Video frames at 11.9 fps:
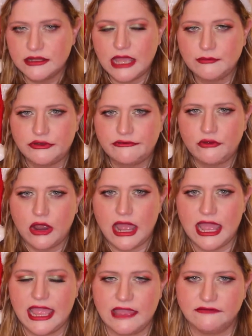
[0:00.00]
Number four
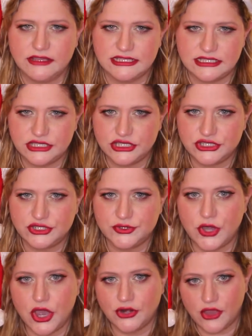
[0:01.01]
I have listened
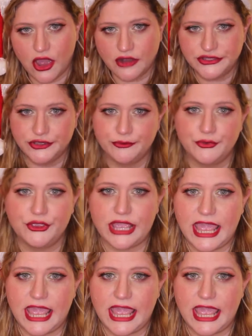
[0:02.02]
to on audiobook